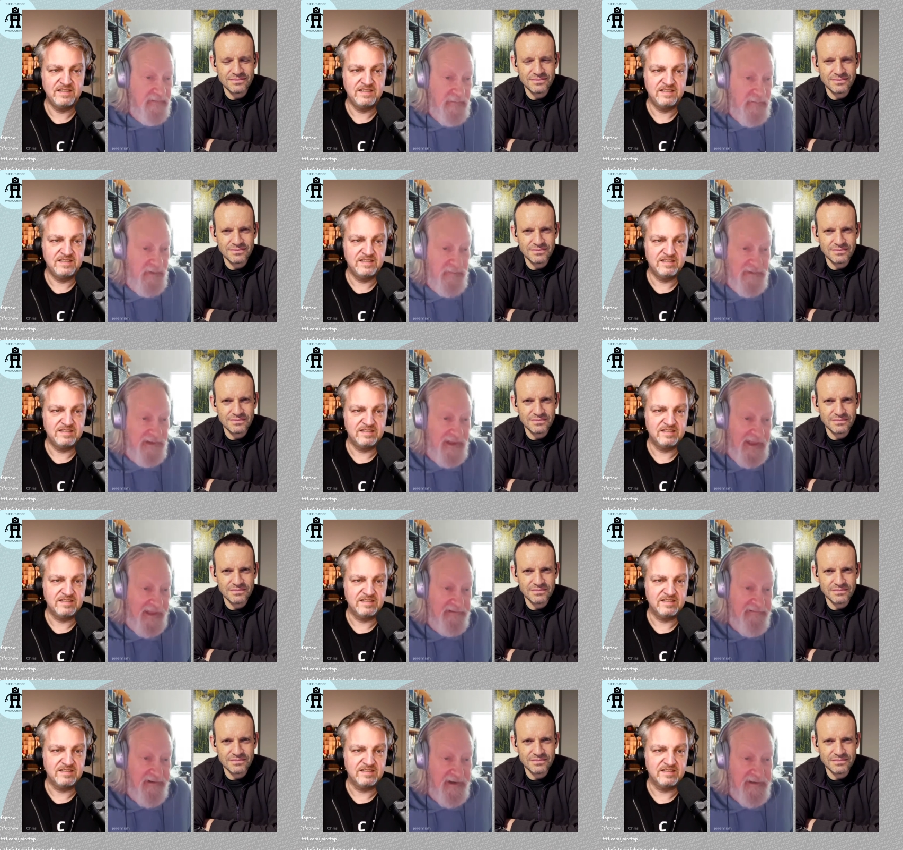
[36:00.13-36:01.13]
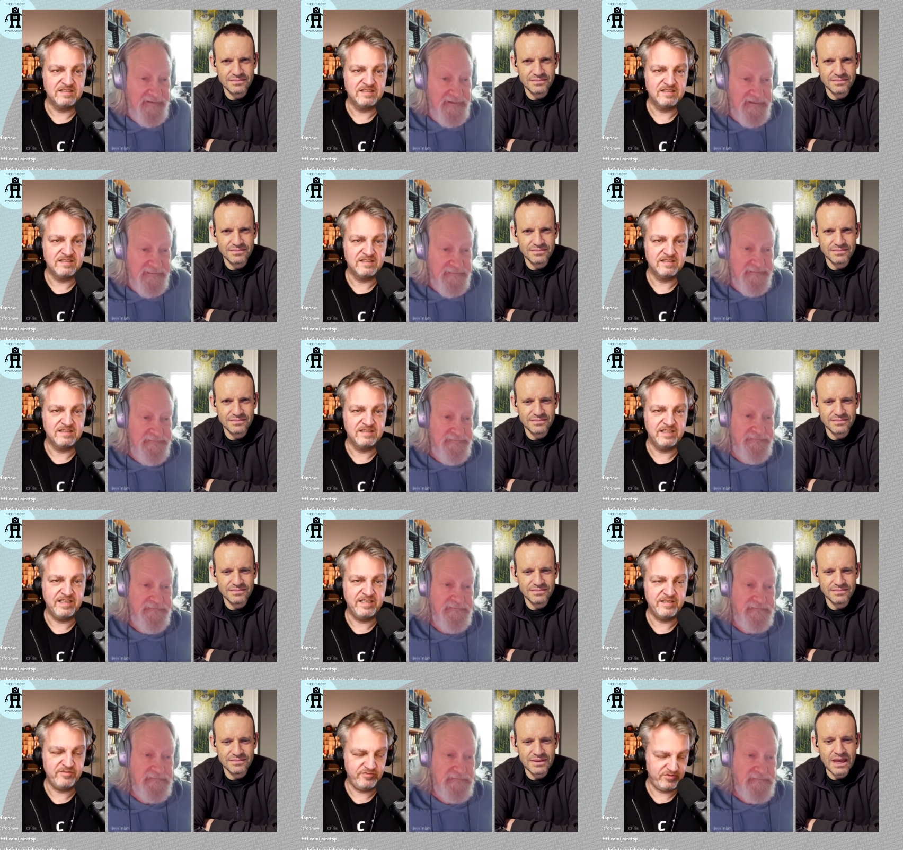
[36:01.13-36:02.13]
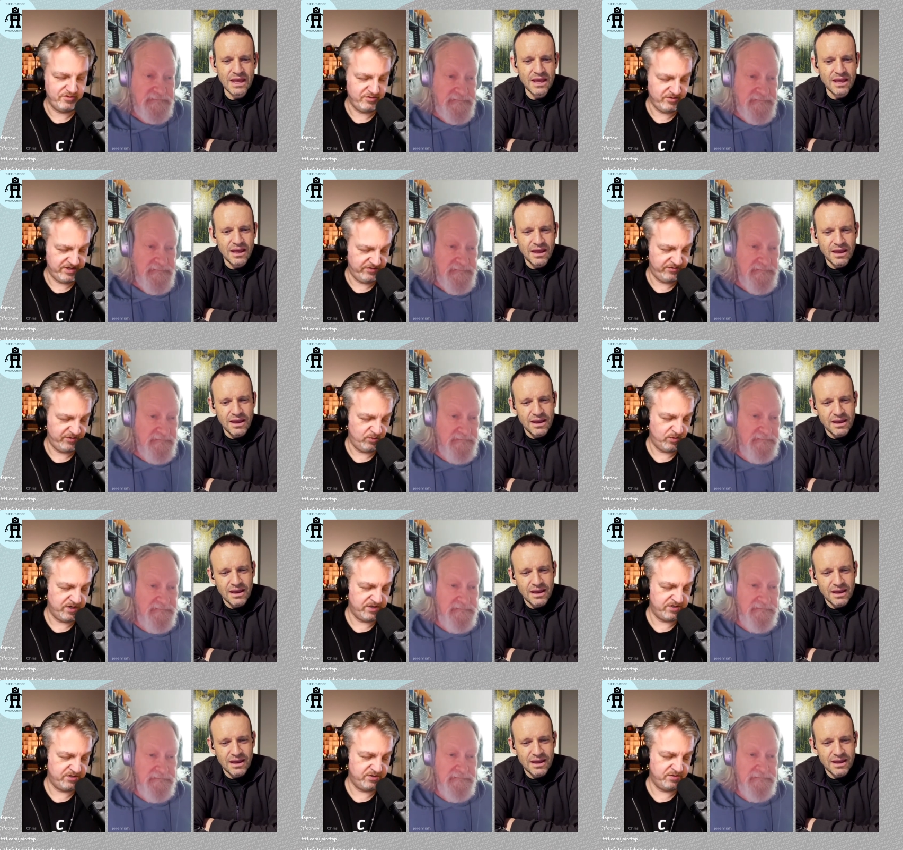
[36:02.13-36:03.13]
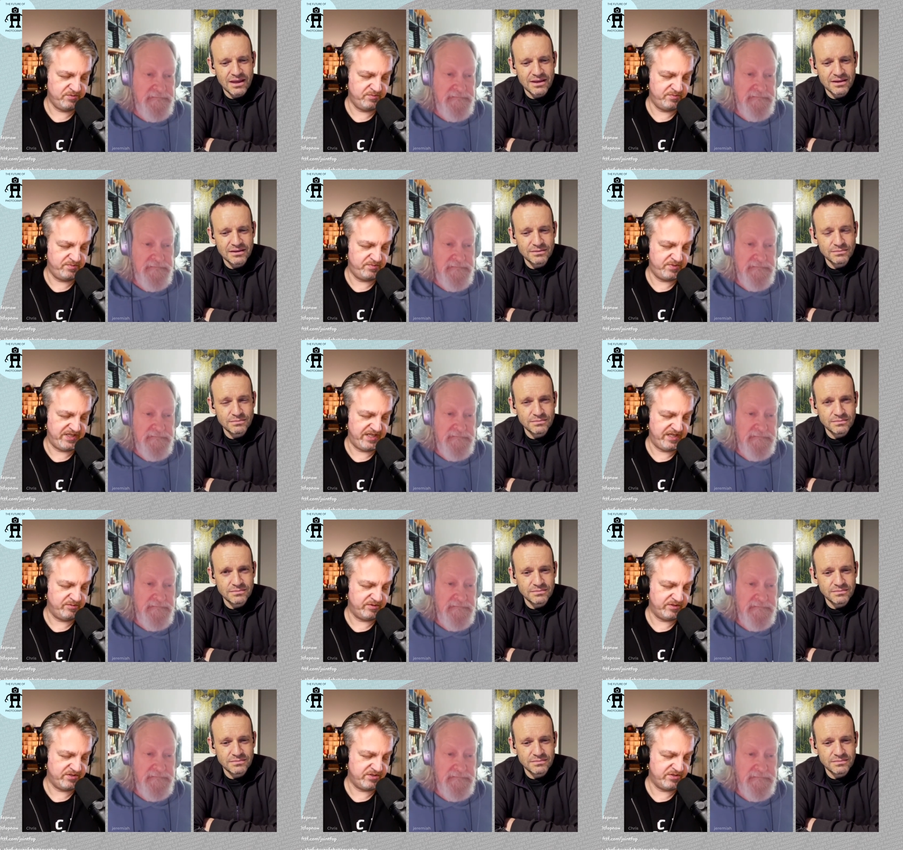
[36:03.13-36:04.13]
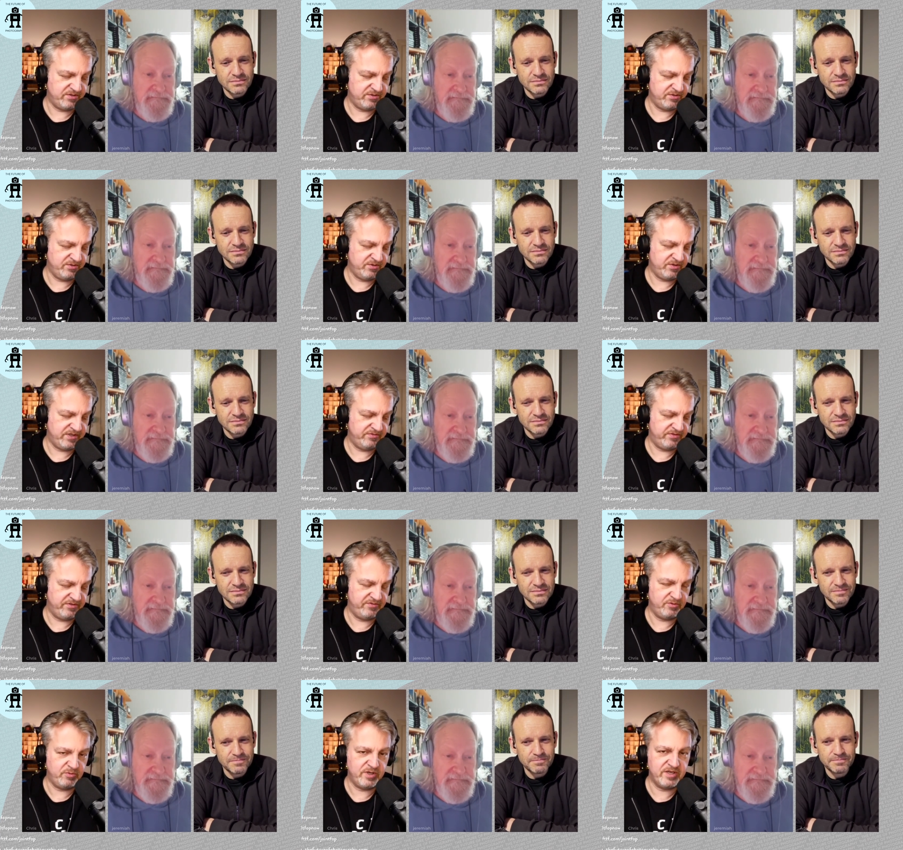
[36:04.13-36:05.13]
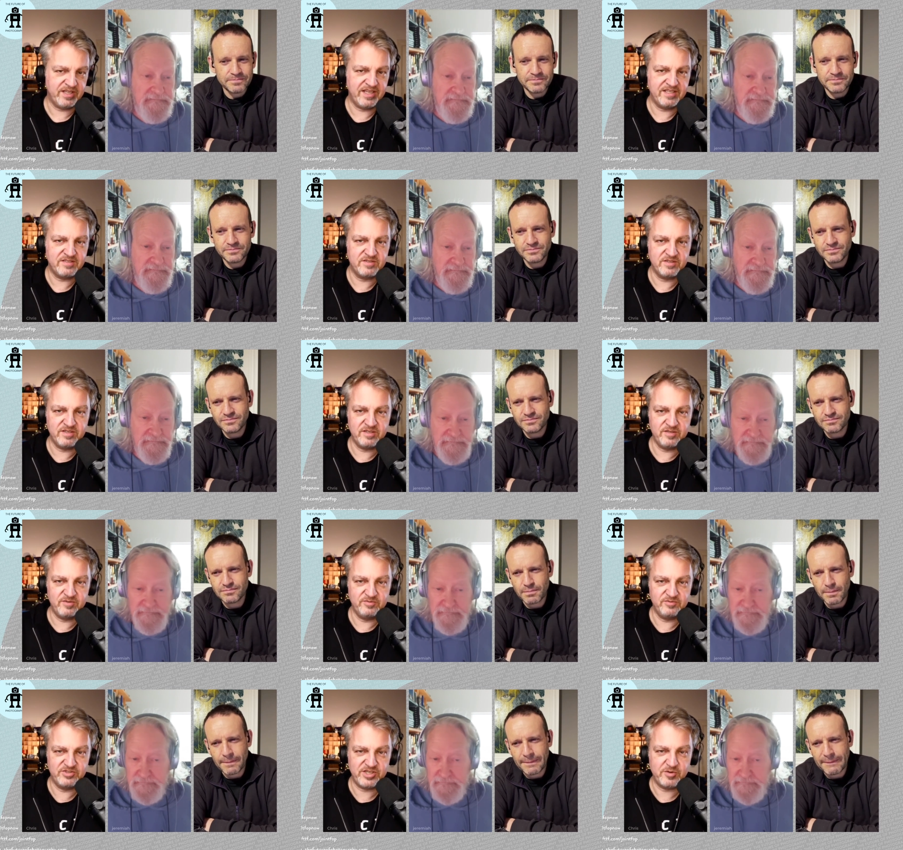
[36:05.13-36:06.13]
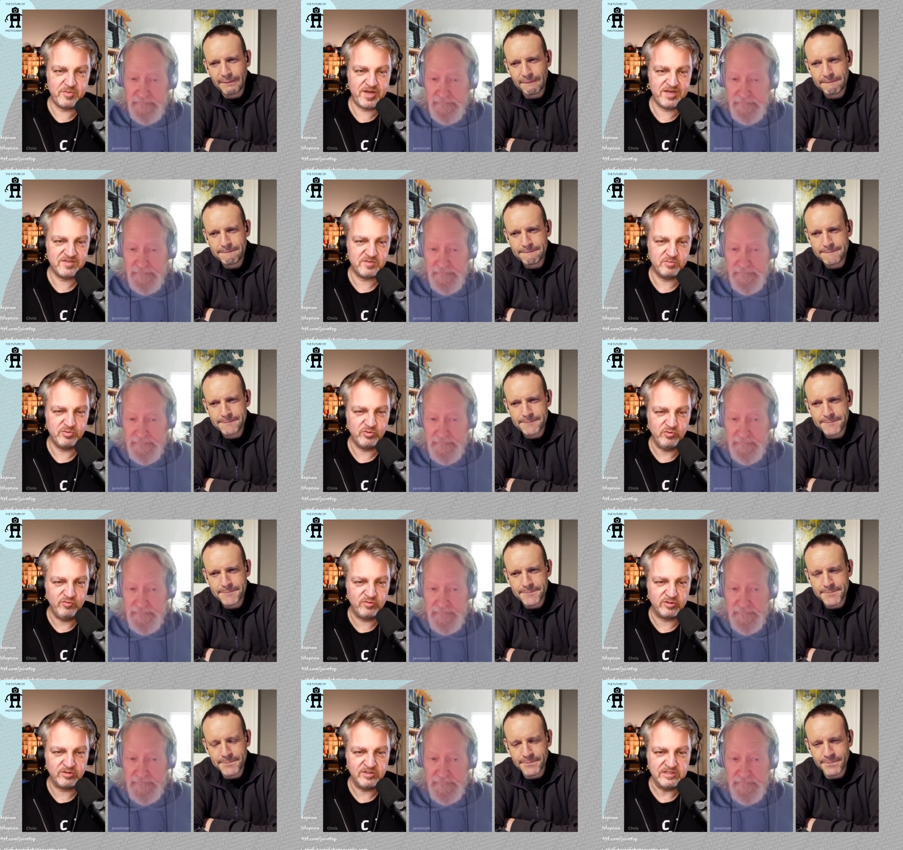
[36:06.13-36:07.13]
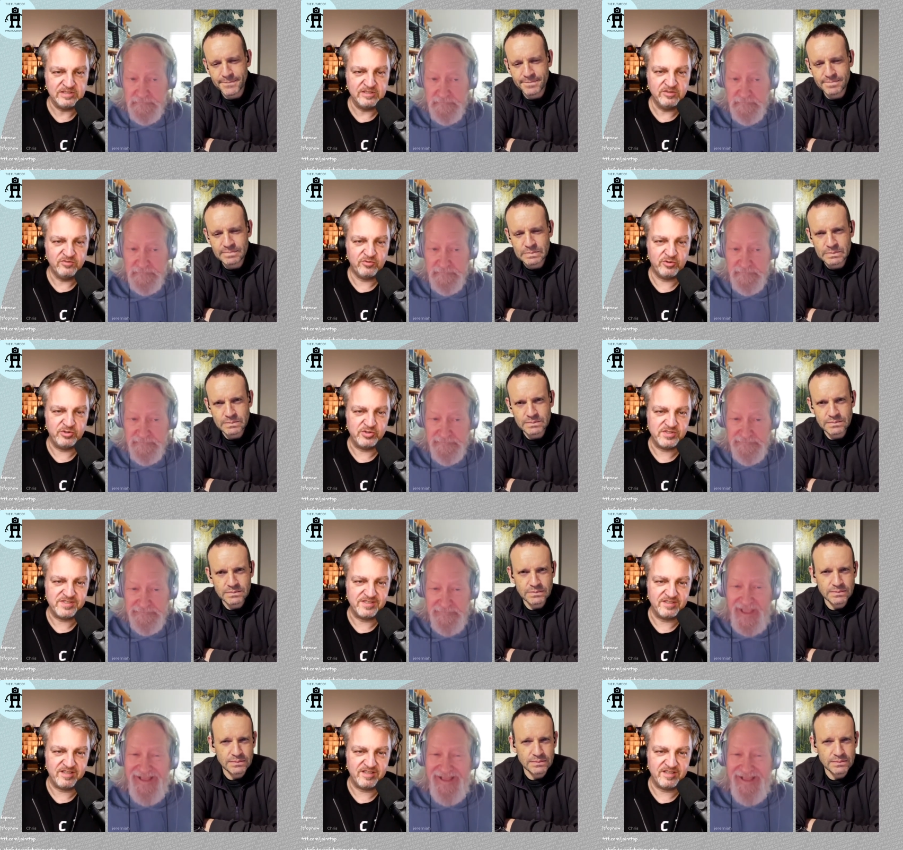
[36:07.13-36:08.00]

Speaker 1: what people had around.
Speaker 2: And if you want to be able to, if you want to get Jeremiah's approval for